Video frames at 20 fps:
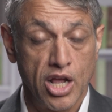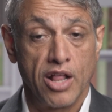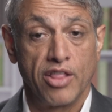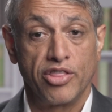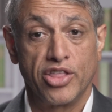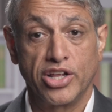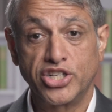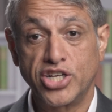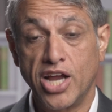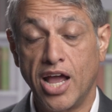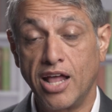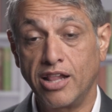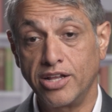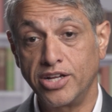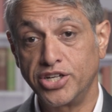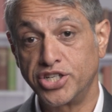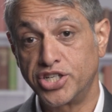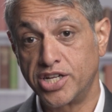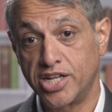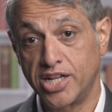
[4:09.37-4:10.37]
The
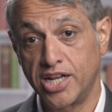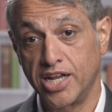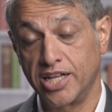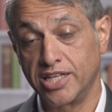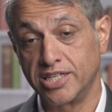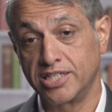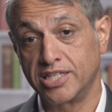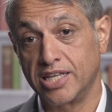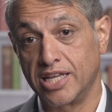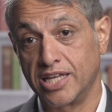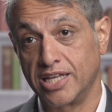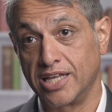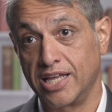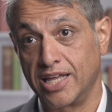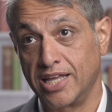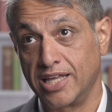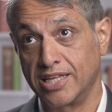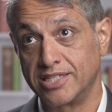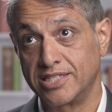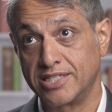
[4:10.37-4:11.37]
challenge
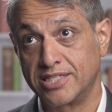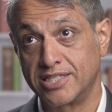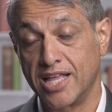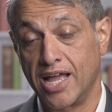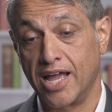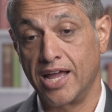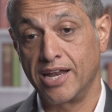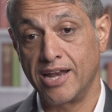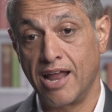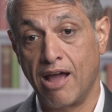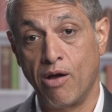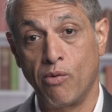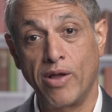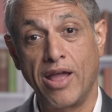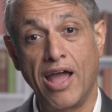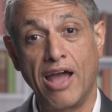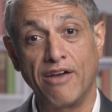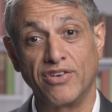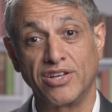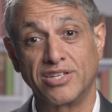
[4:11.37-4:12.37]
is that now we
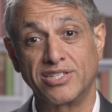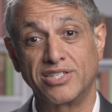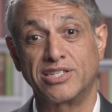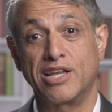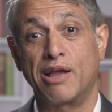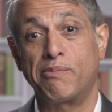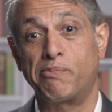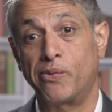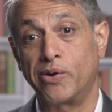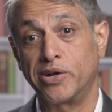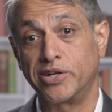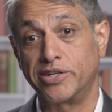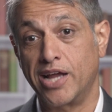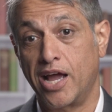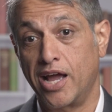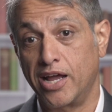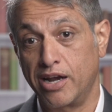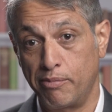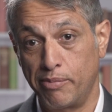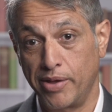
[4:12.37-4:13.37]
have a separate
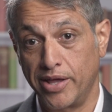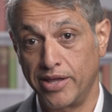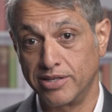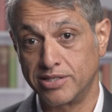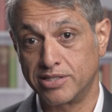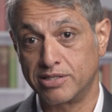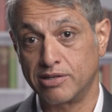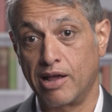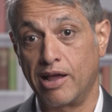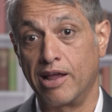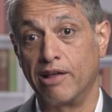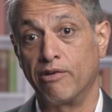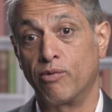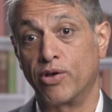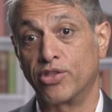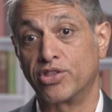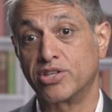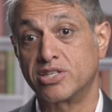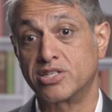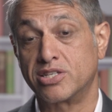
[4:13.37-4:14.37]
database
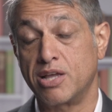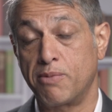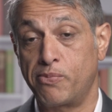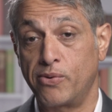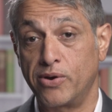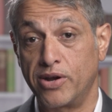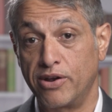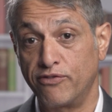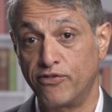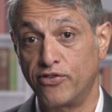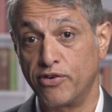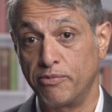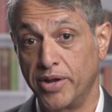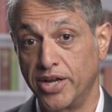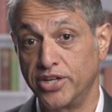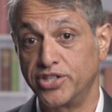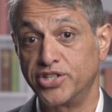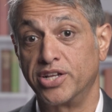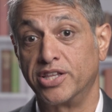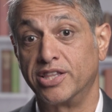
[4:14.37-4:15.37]
with separate
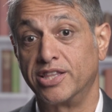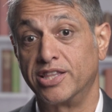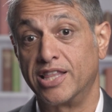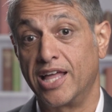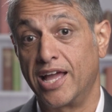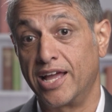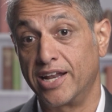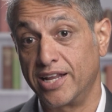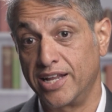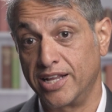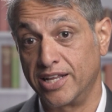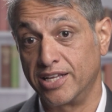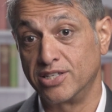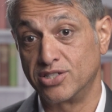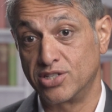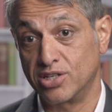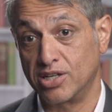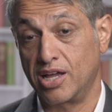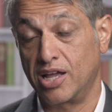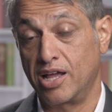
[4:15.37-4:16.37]
information that
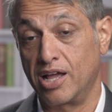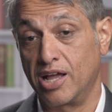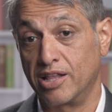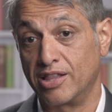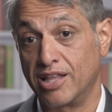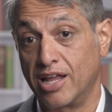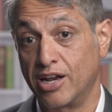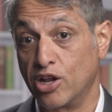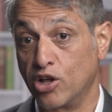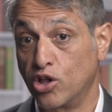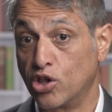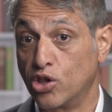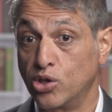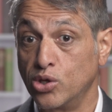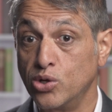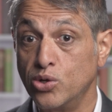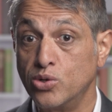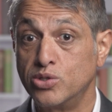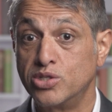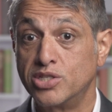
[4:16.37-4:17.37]

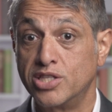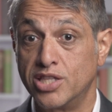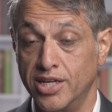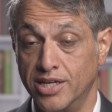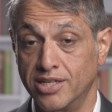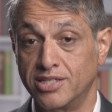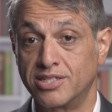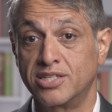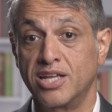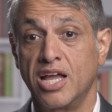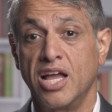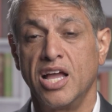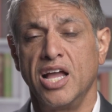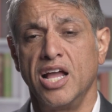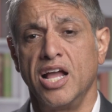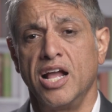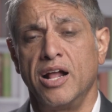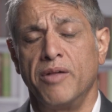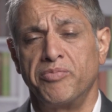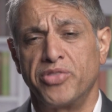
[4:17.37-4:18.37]
includes this.
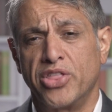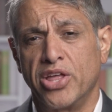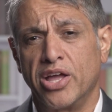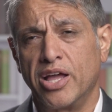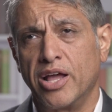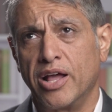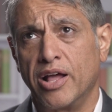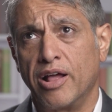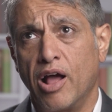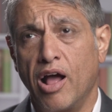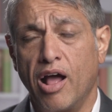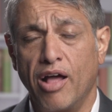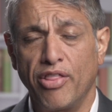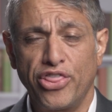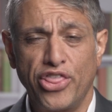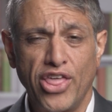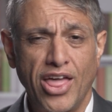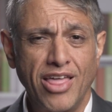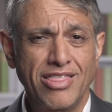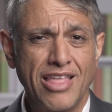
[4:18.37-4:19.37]
The
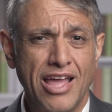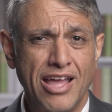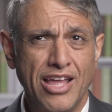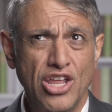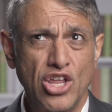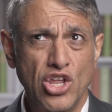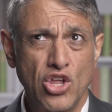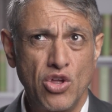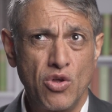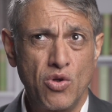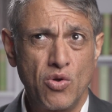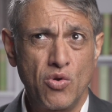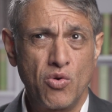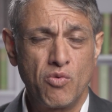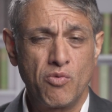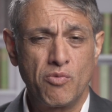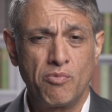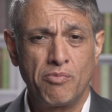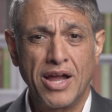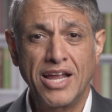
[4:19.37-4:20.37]
thing that
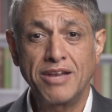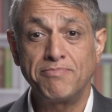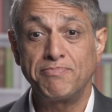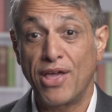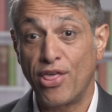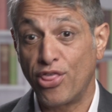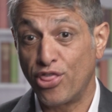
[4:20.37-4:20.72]
you might be